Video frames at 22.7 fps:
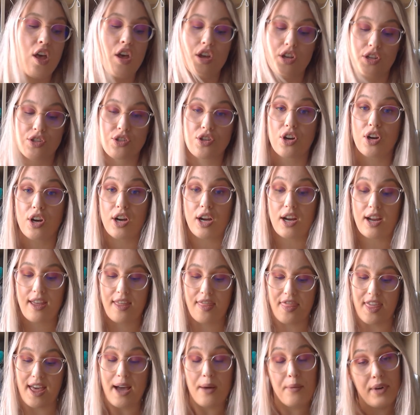So
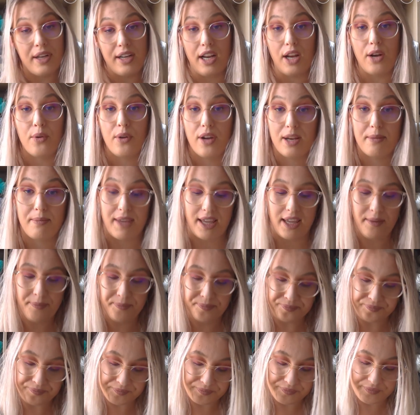that one annoyed me.
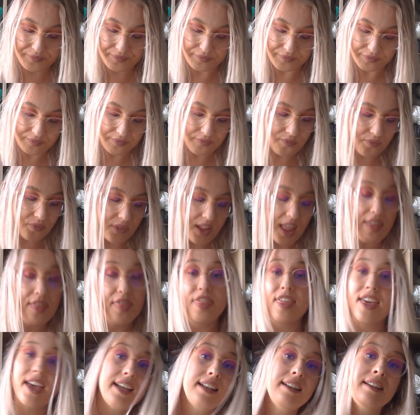
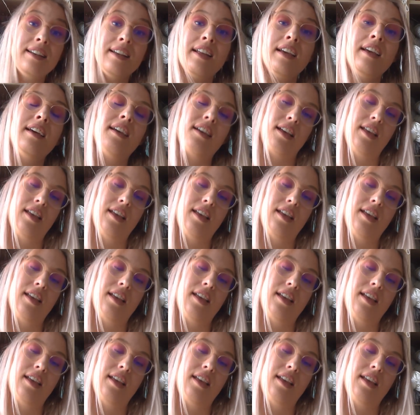Then